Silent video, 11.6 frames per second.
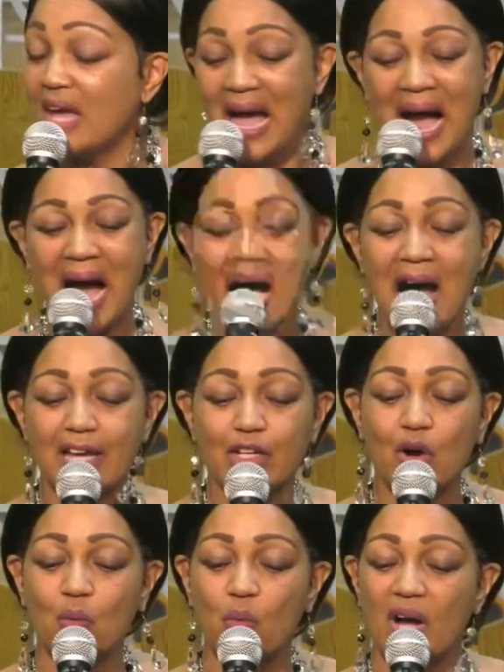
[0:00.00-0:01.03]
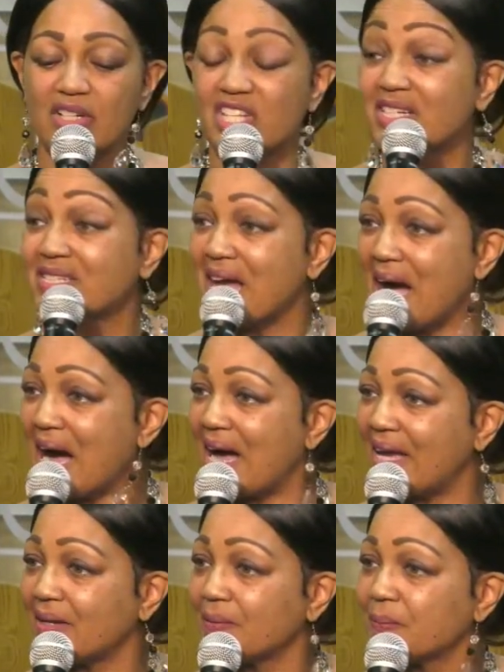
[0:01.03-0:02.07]
I don't want to
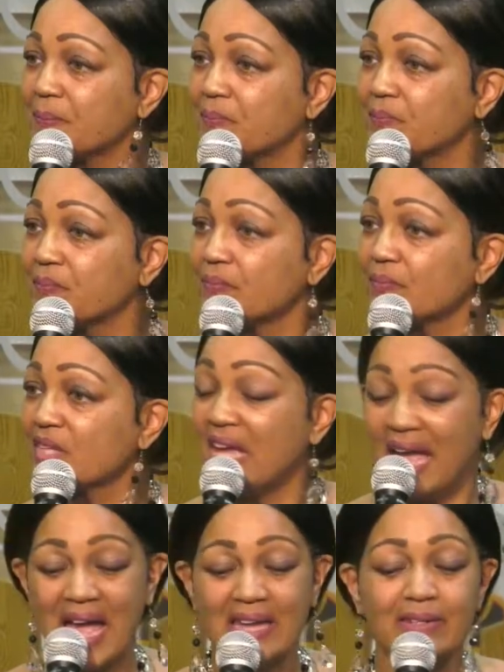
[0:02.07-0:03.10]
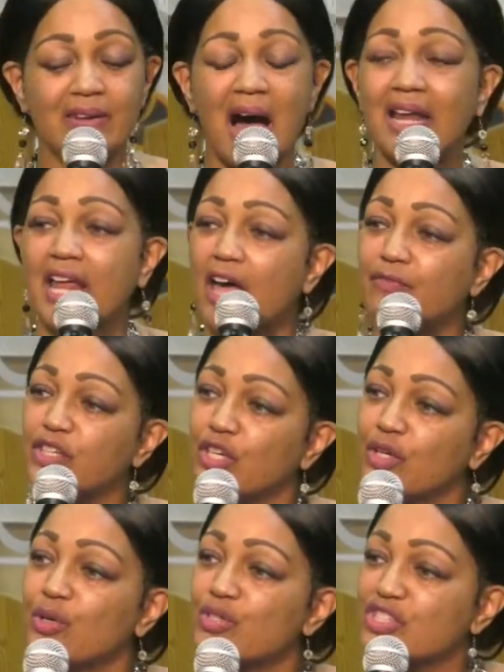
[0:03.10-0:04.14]
die and not have
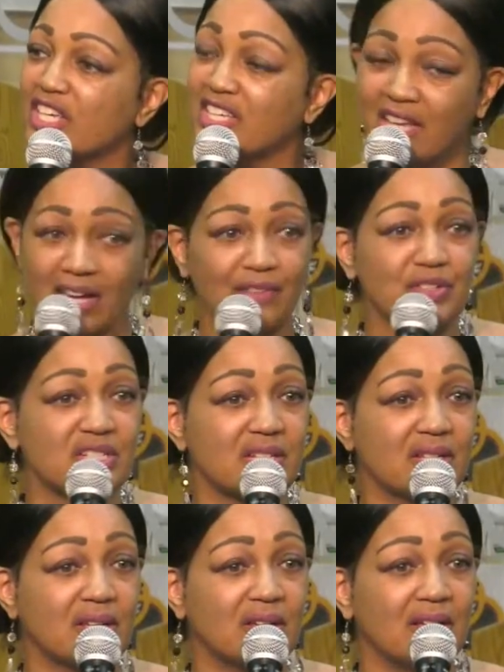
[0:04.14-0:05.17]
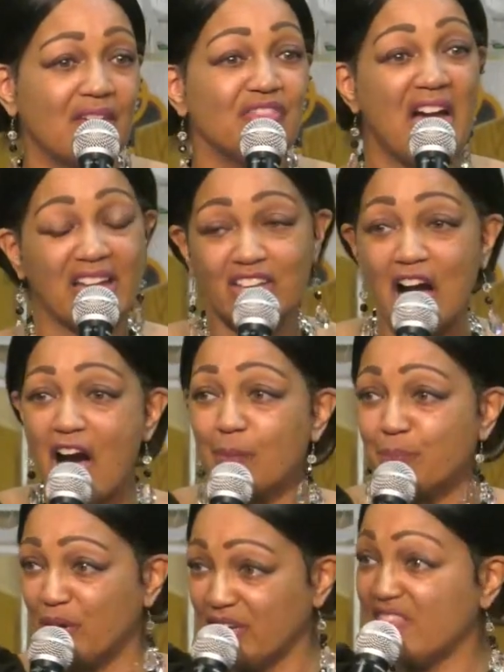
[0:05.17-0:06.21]
used the gifts that God
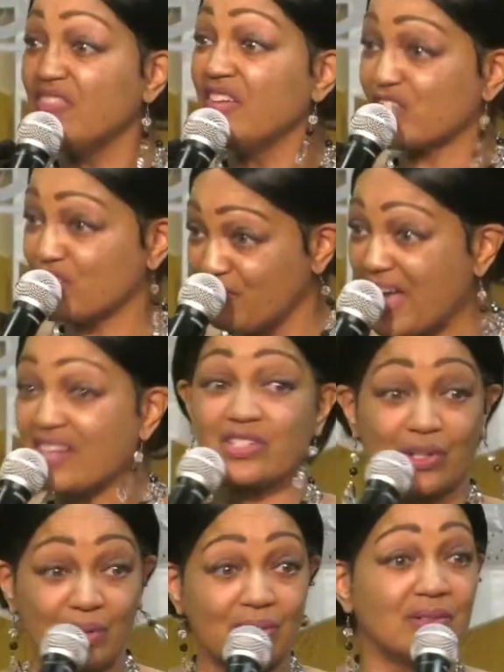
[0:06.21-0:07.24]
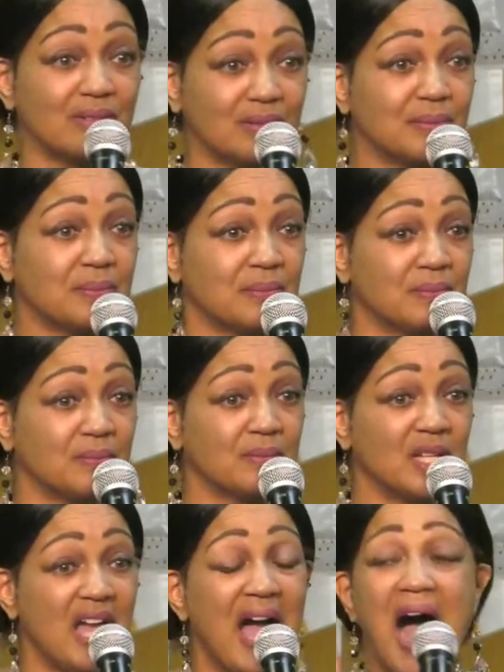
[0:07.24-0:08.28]
put in this vessel.
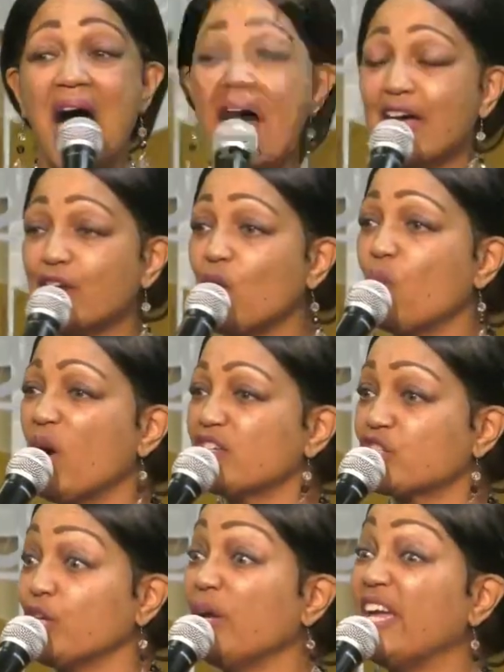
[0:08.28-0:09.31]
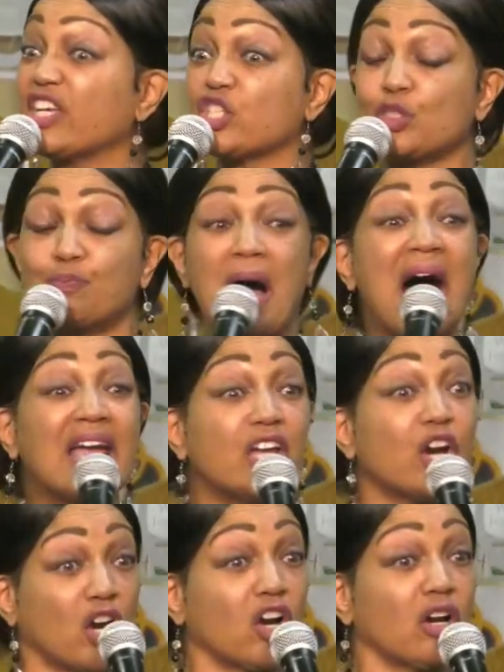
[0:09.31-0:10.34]
I don't want to
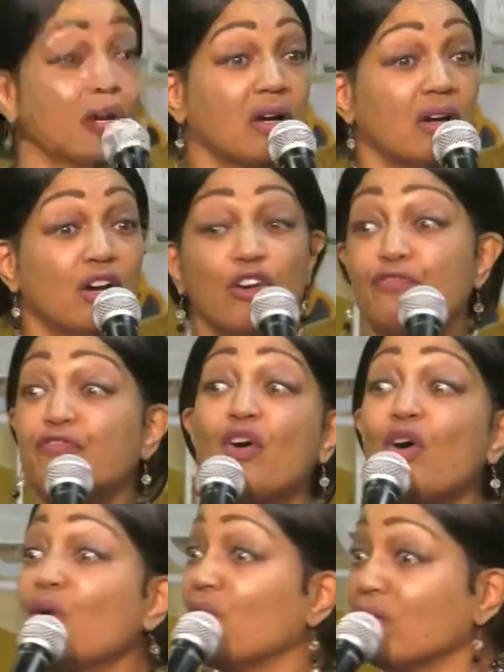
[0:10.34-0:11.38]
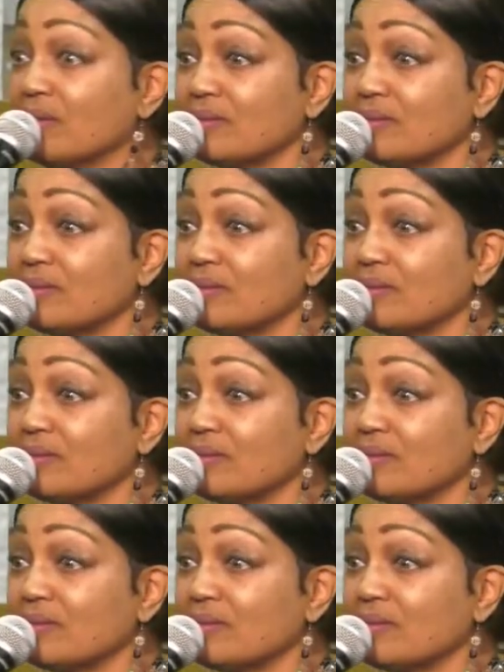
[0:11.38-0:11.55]
expire full.